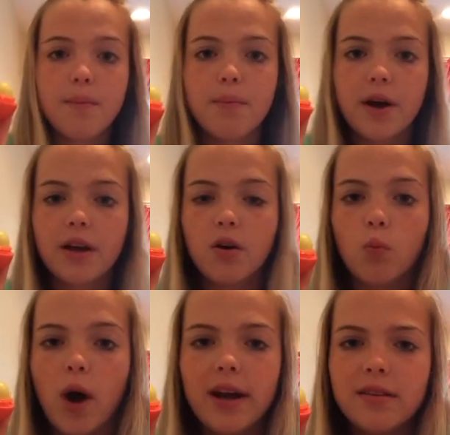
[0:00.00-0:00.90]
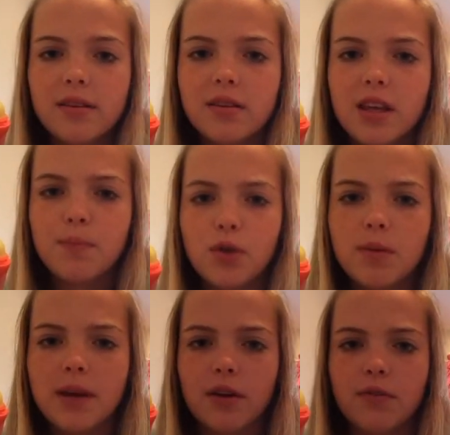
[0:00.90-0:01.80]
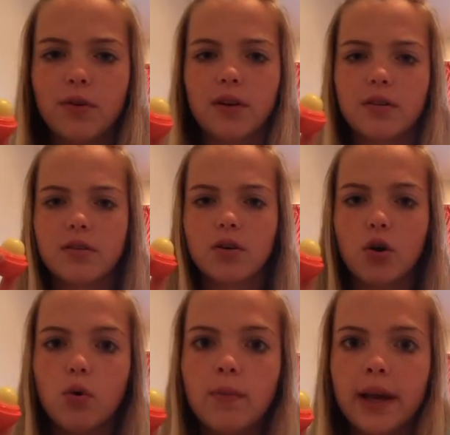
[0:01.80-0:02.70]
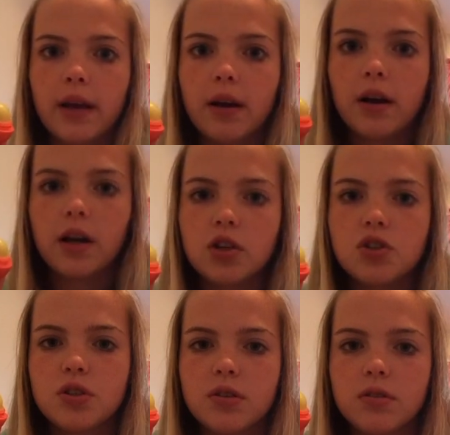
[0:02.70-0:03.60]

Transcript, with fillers: But why does this keep putting me out of focus? Oh my gosh.